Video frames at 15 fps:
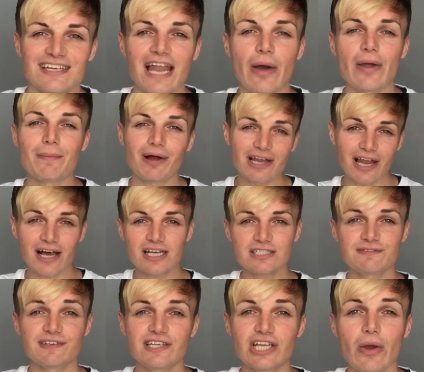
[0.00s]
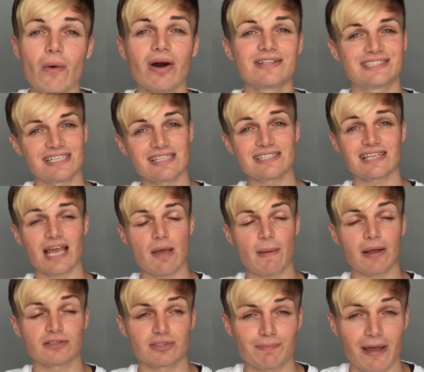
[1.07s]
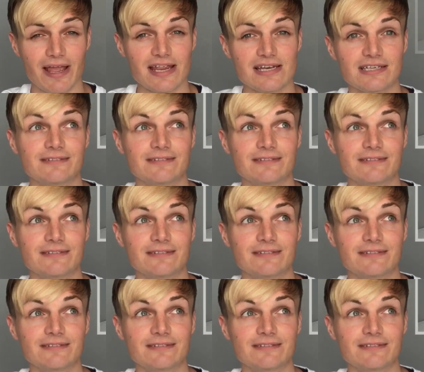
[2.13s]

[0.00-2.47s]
Now in my last video I did say about Spain,